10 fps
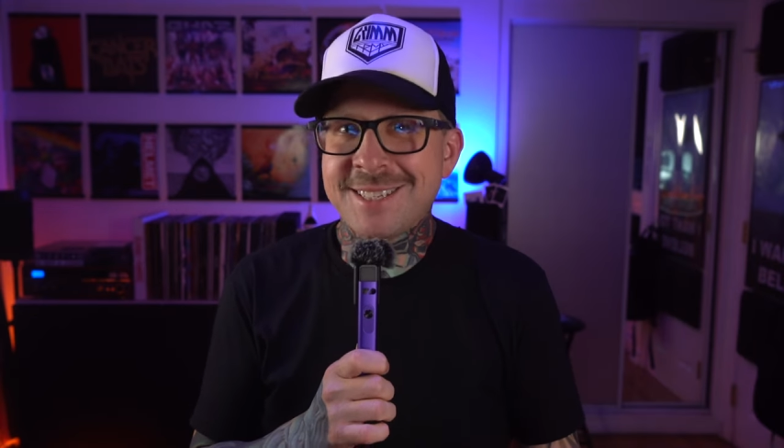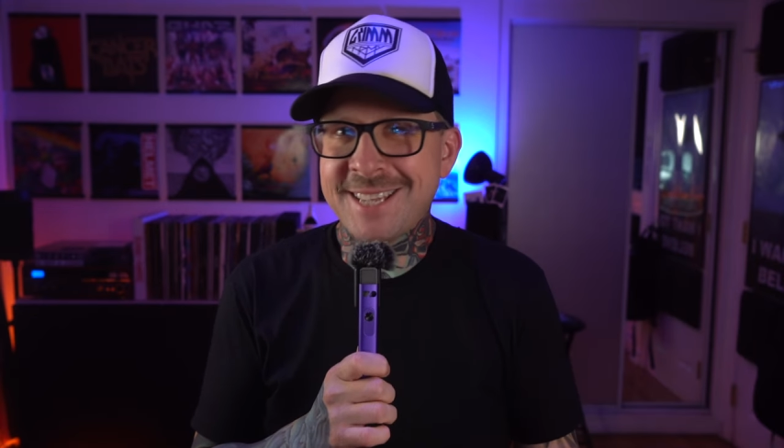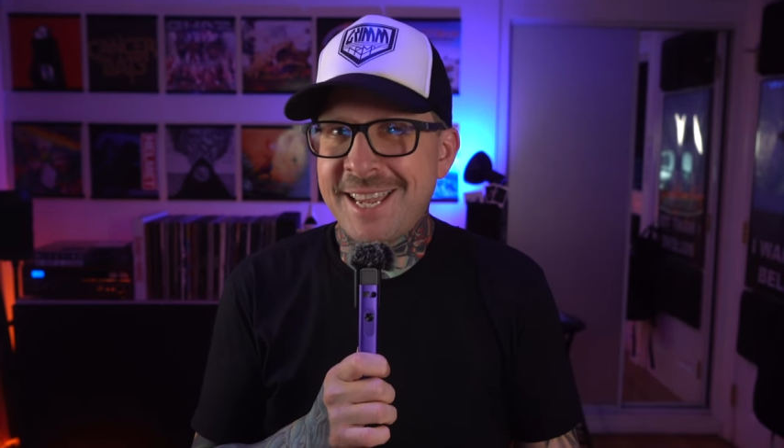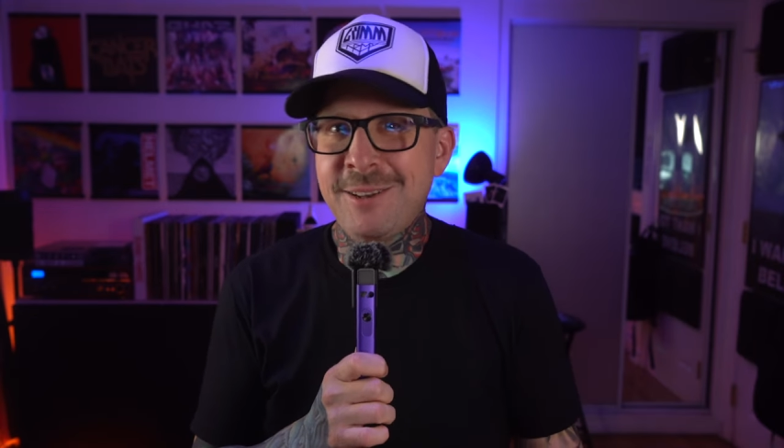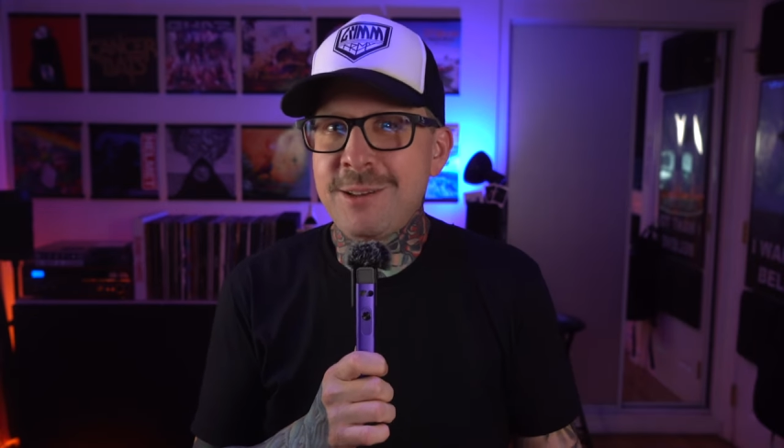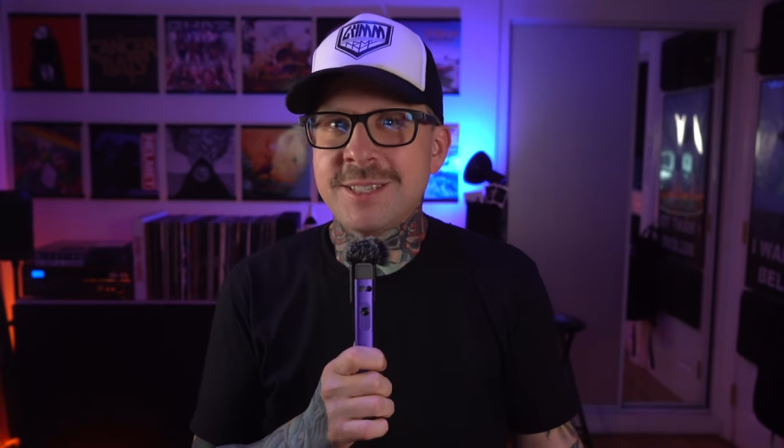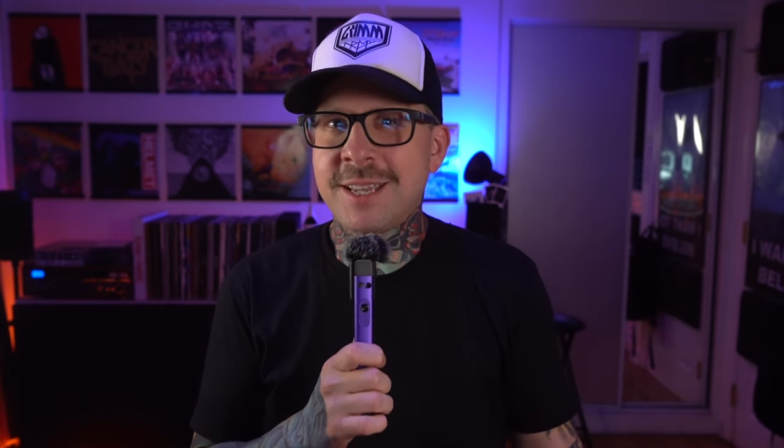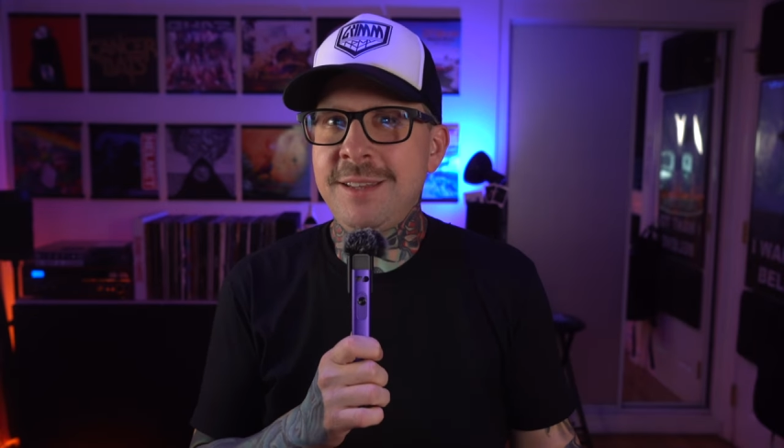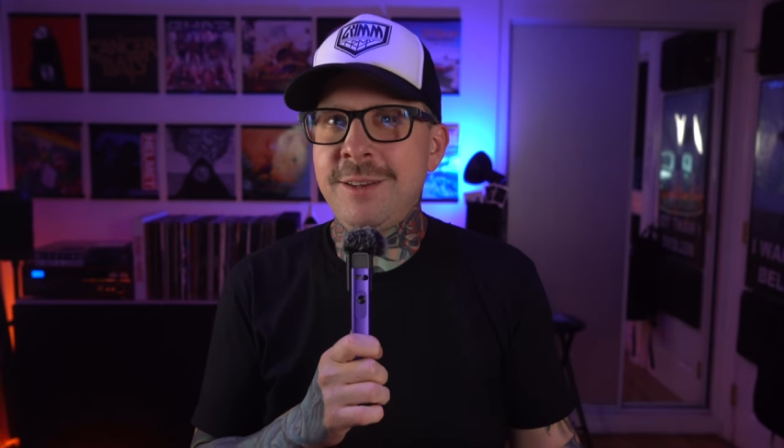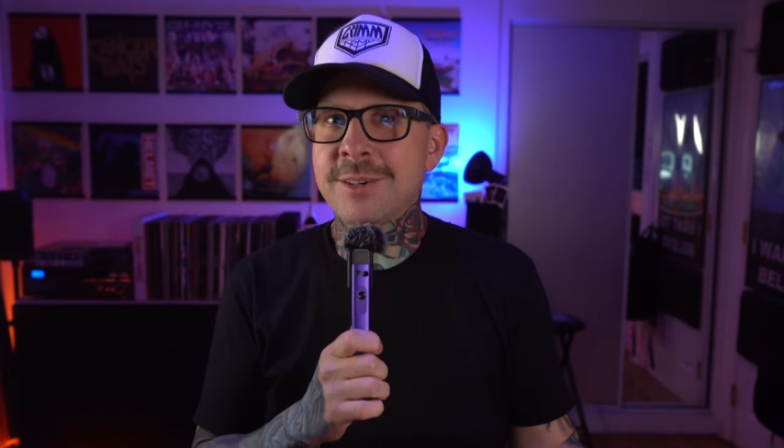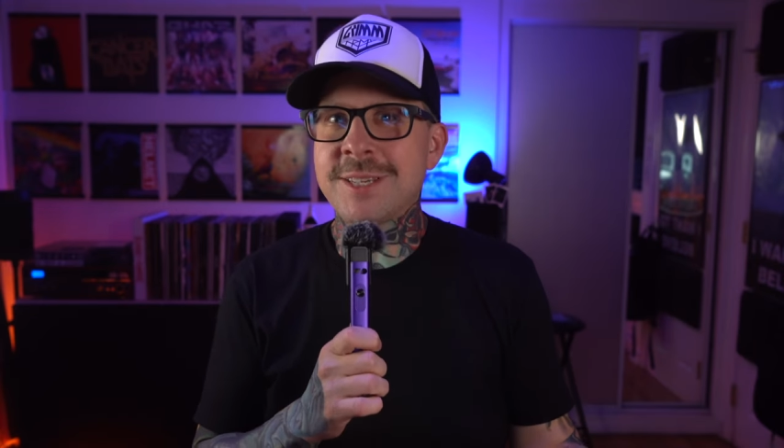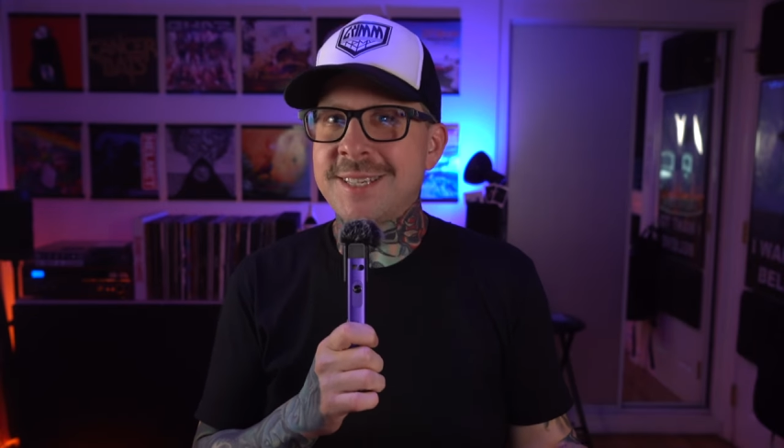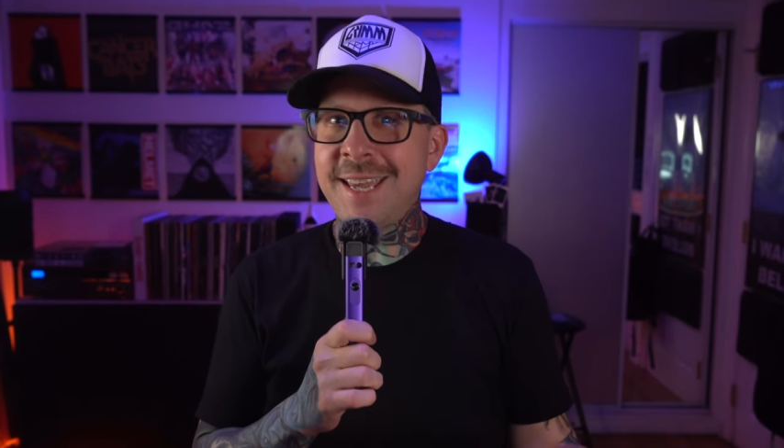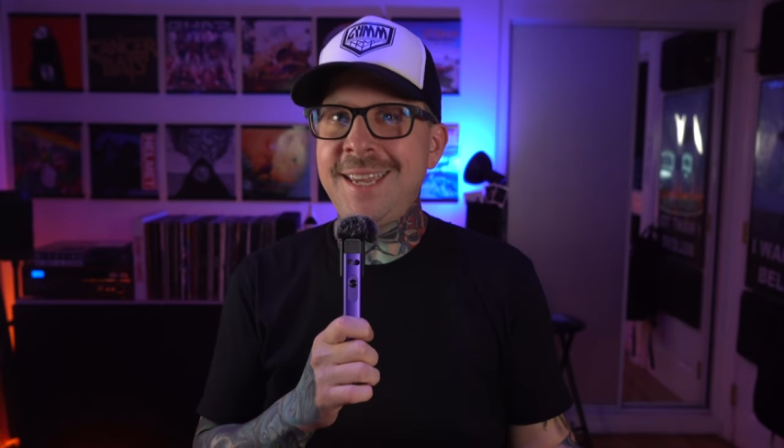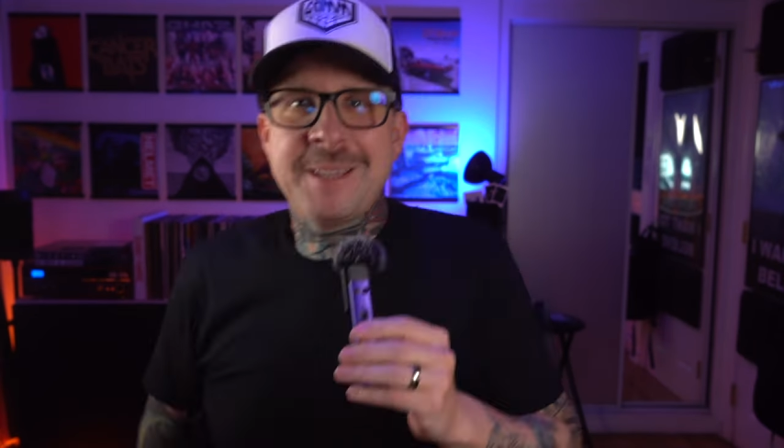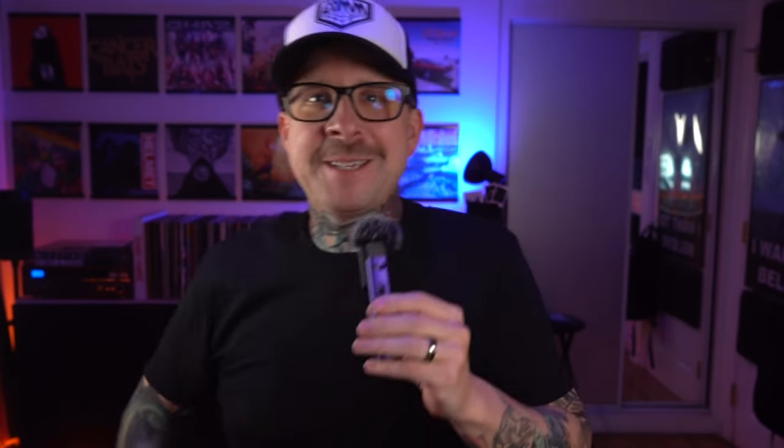sales in your state?